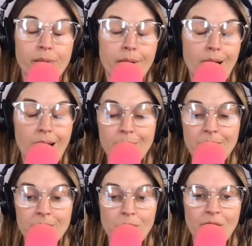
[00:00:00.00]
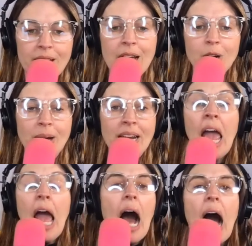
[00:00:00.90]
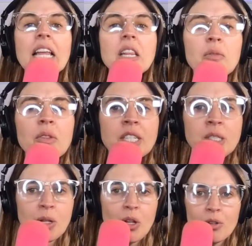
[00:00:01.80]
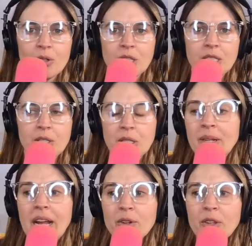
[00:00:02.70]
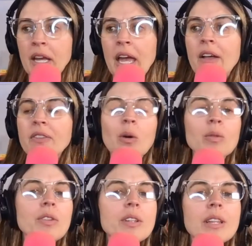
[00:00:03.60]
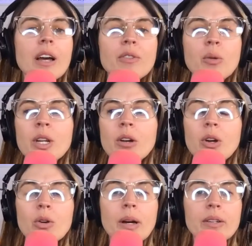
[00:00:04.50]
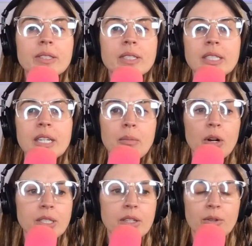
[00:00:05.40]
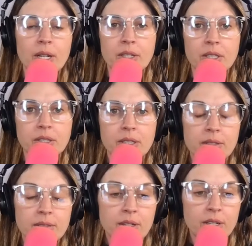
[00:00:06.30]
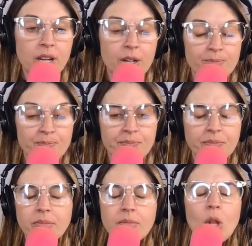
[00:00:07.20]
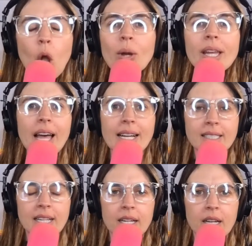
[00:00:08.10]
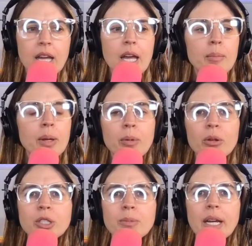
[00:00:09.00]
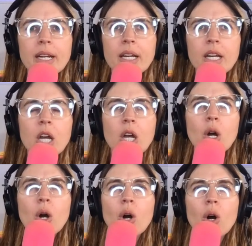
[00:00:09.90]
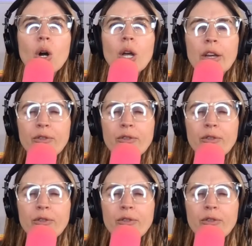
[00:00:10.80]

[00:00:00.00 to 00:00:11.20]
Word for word: I'm kind of a fan. I don't mind. I love that they spill all their details. I mean, everything. The only thing left that we don't know about is the skid marks in their undies. There you go. Okay, last thing. People are debating if you